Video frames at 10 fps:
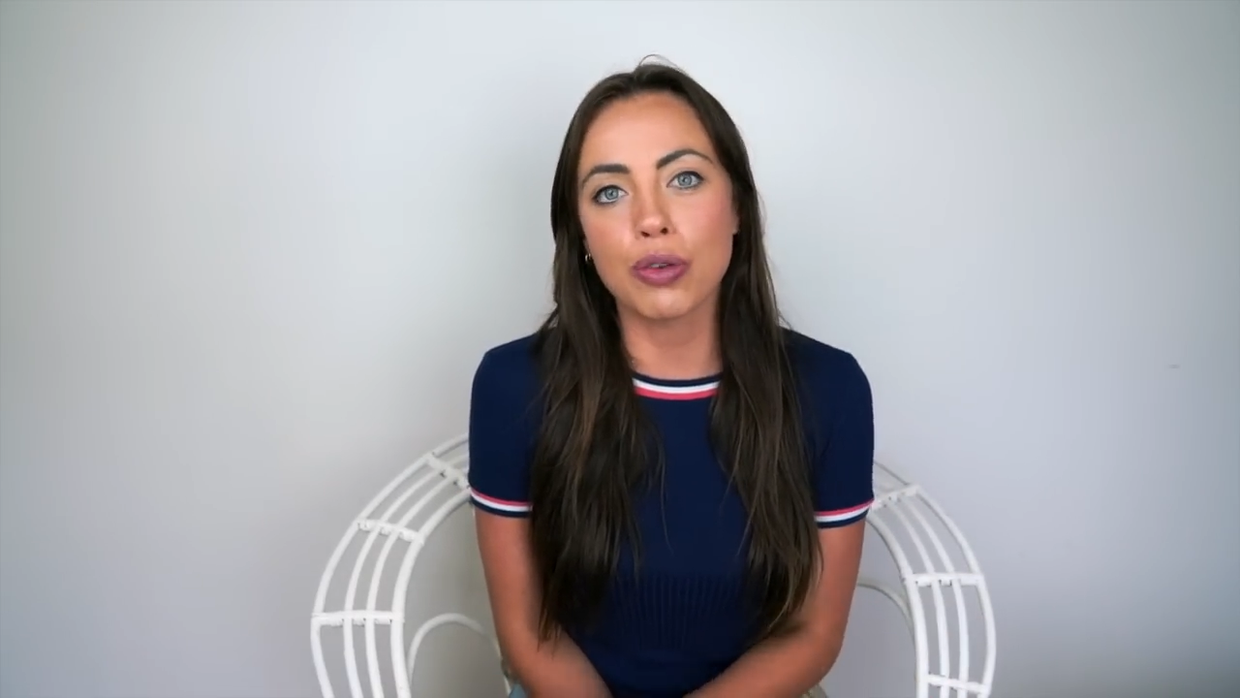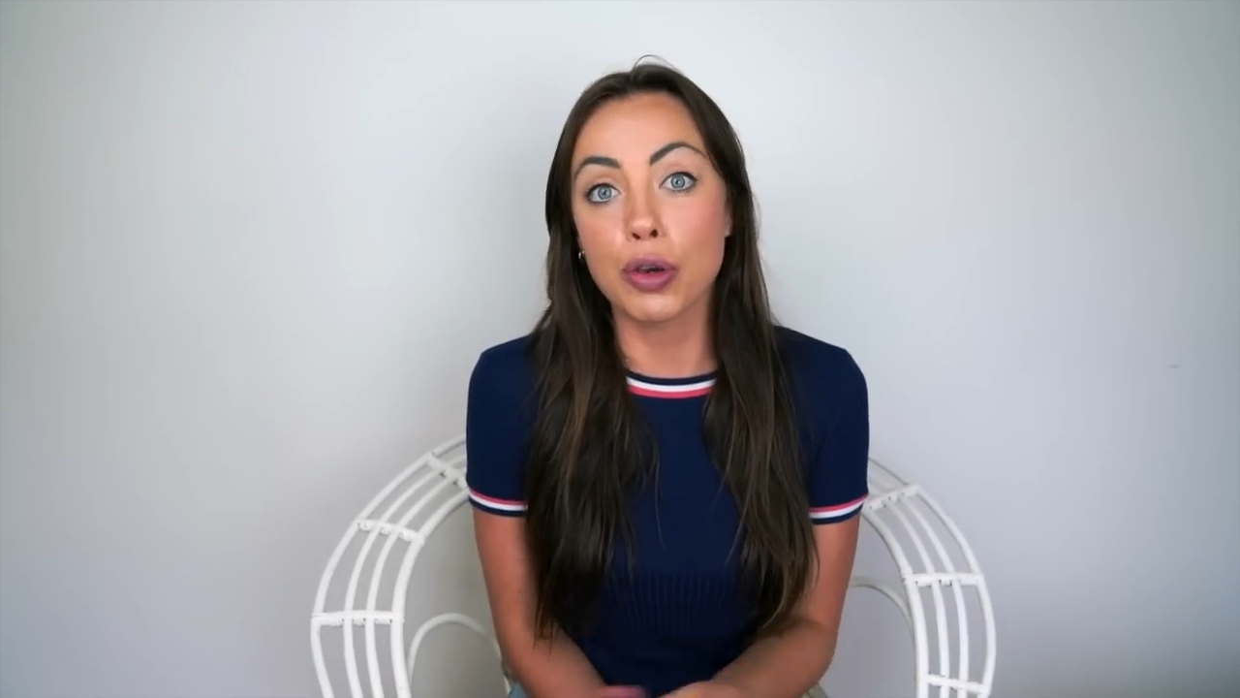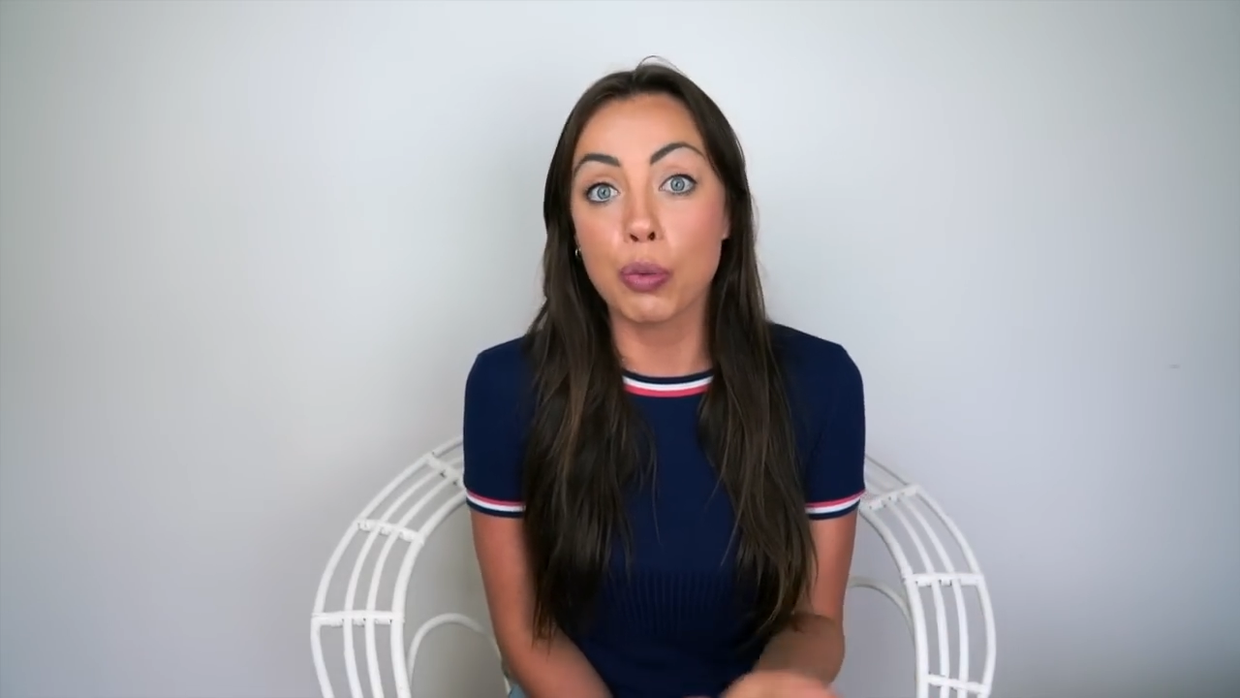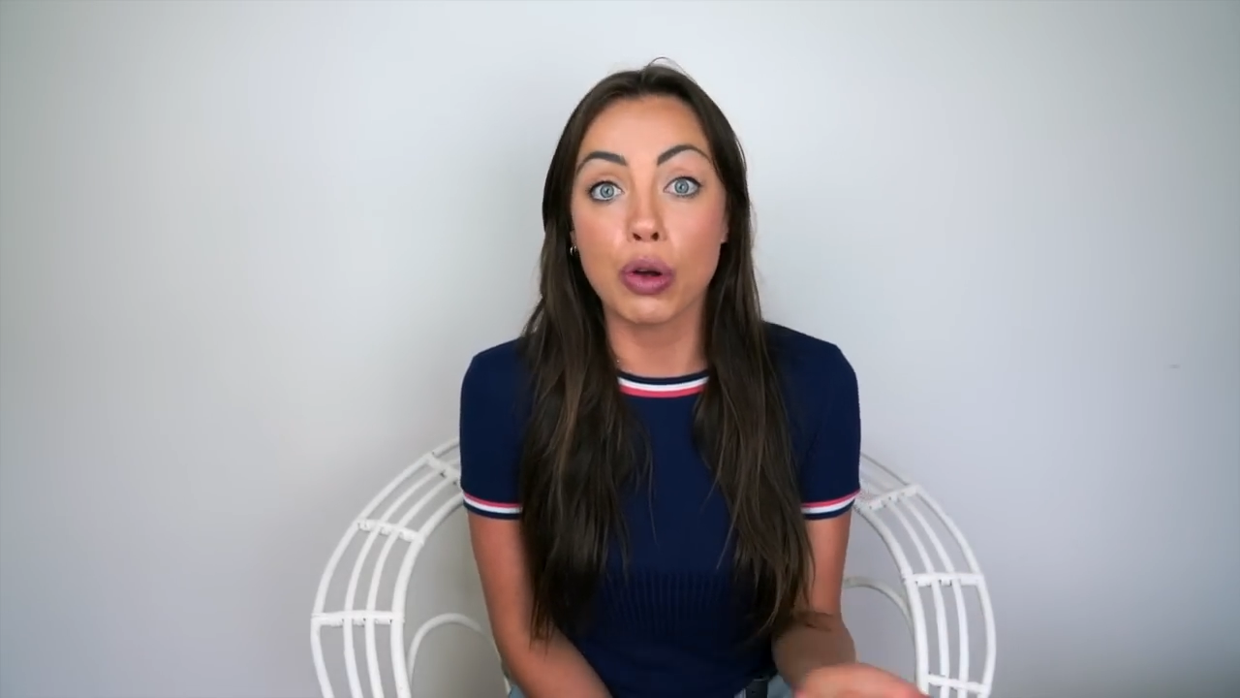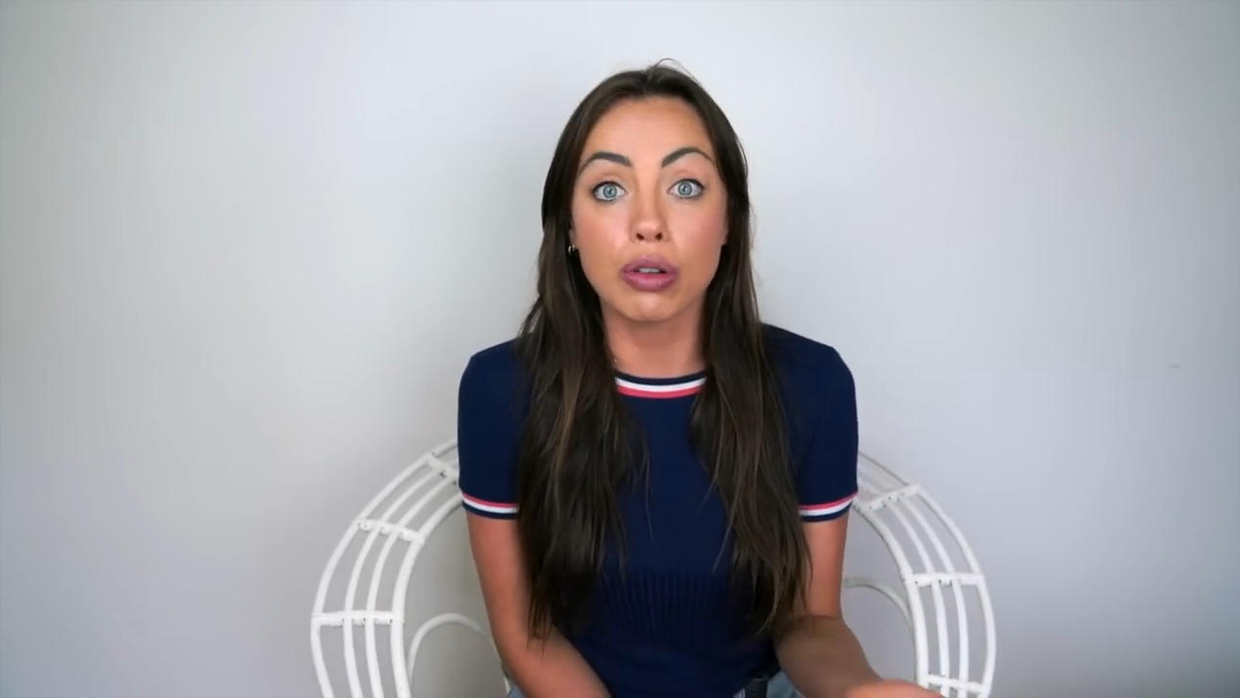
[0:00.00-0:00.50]
if
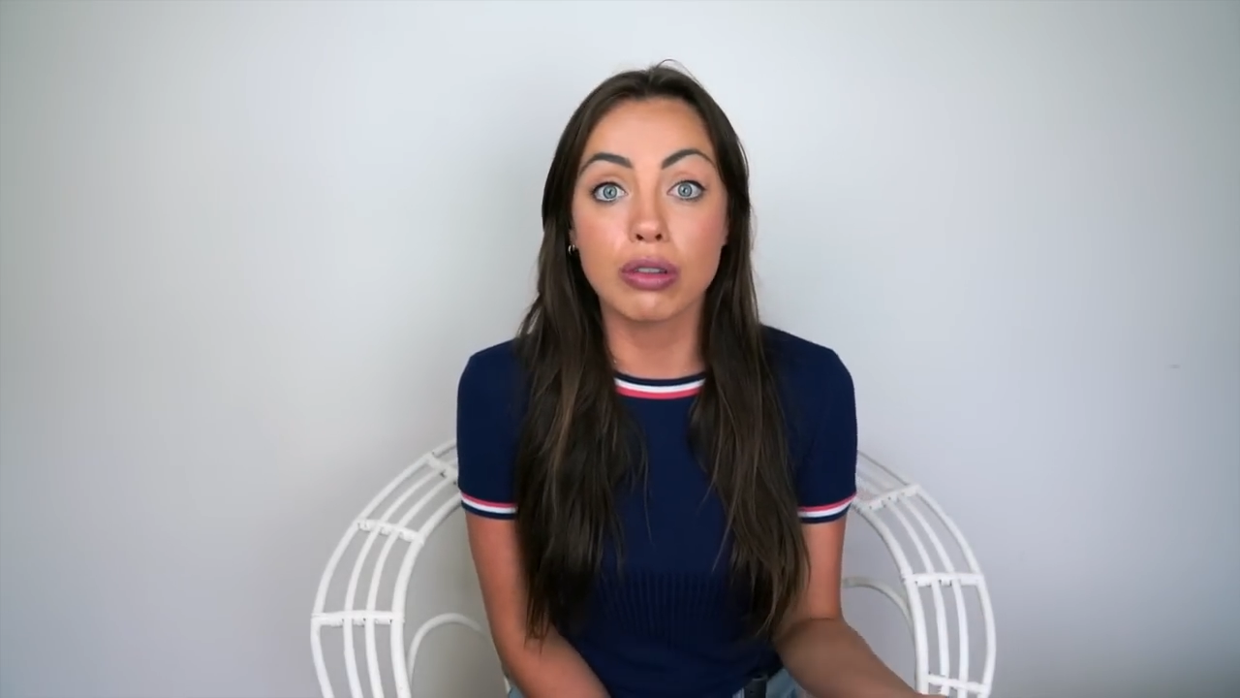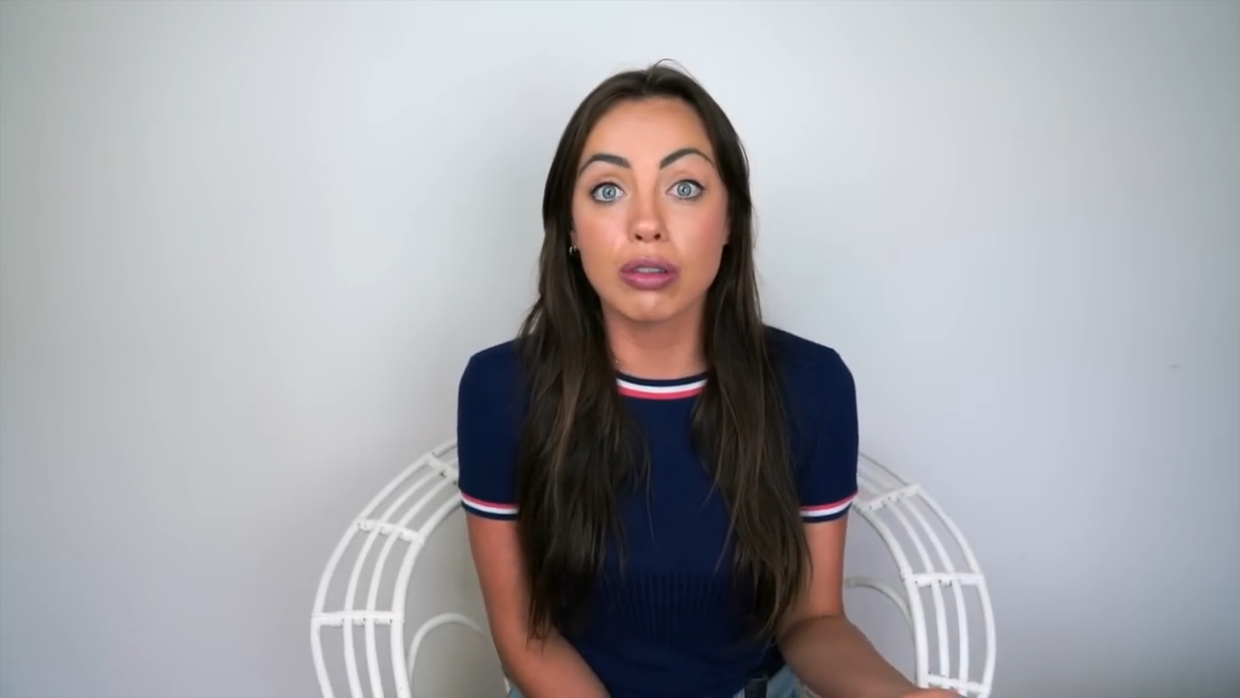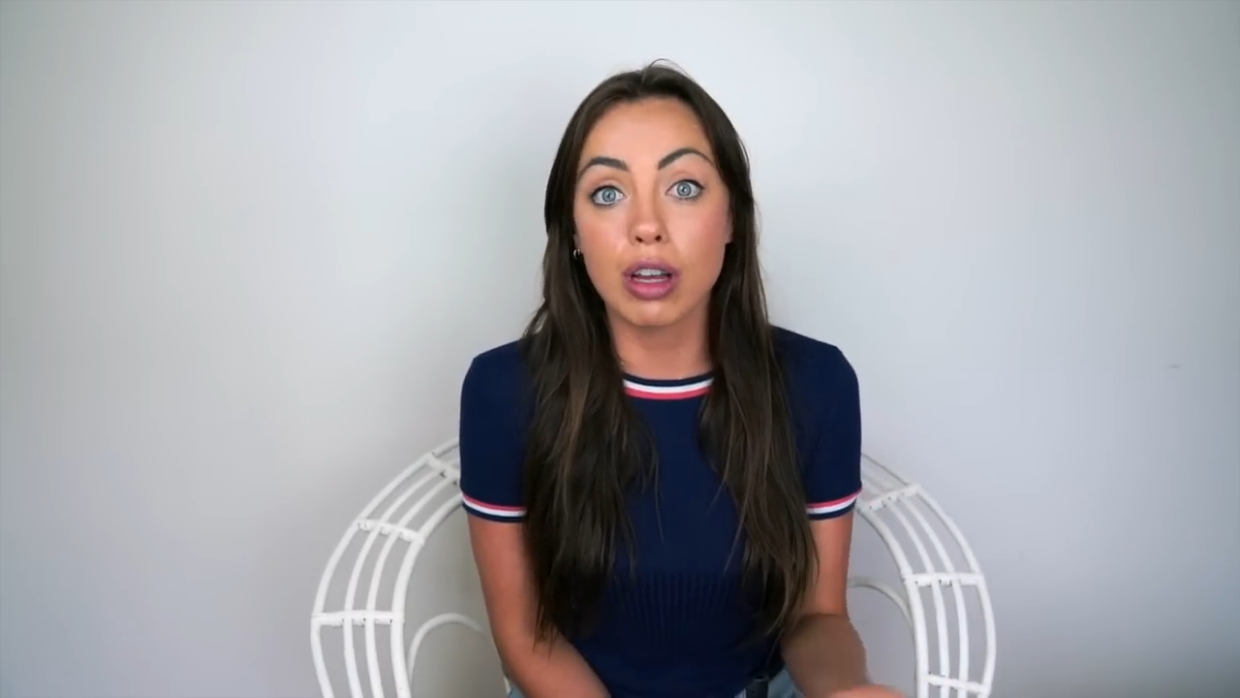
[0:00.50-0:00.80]
you want